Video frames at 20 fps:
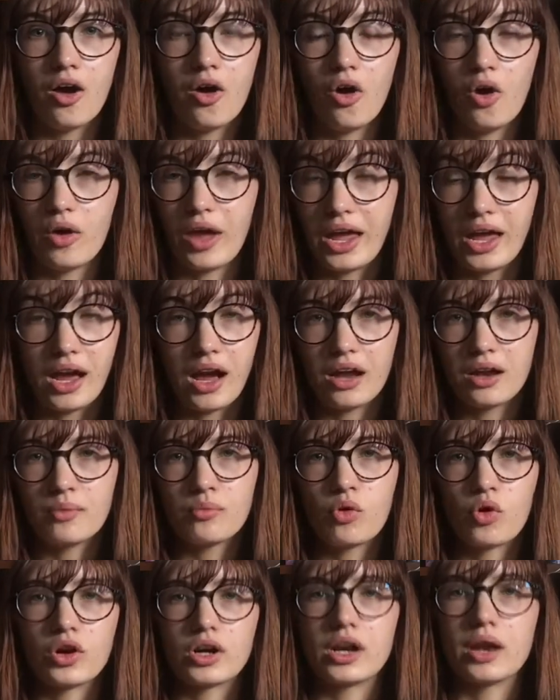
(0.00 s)
Okay,
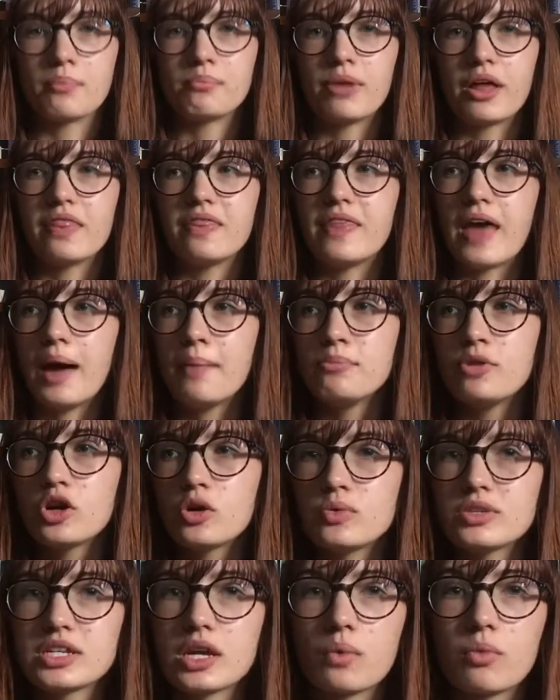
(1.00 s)
unimportant, but that book
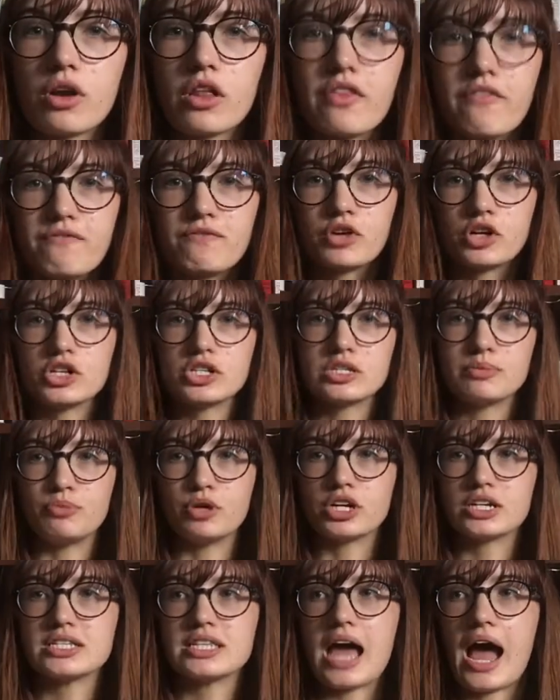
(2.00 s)
was like one of the first
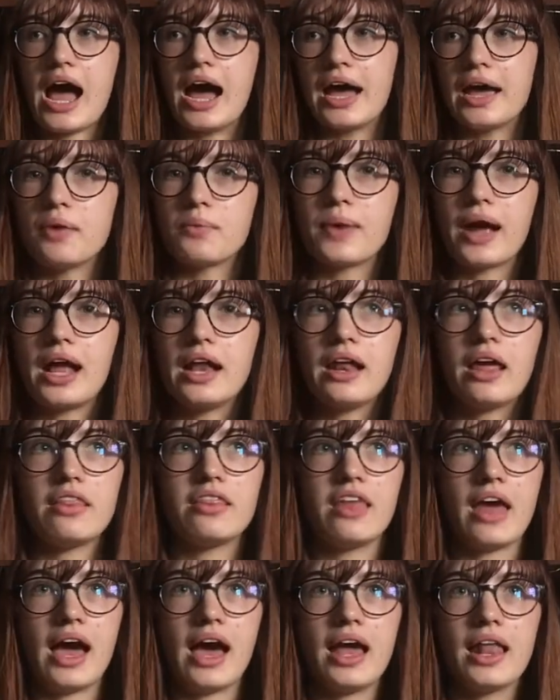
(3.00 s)
books that I read
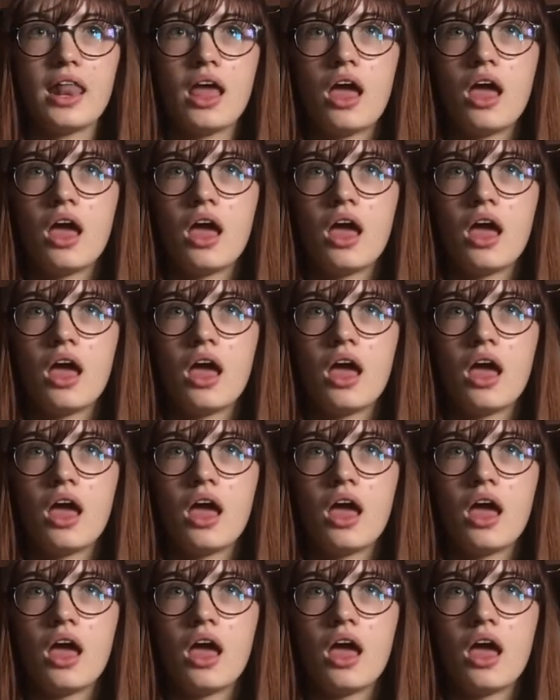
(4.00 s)
that